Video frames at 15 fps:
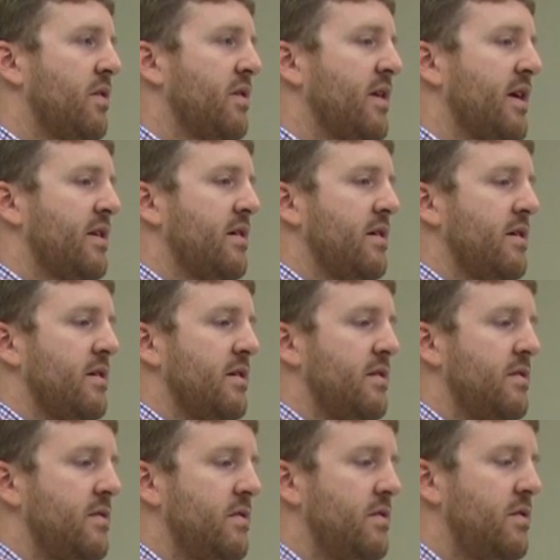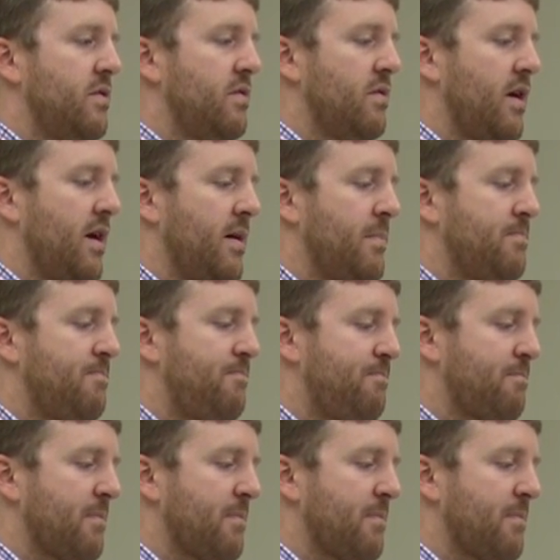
or you like to do um,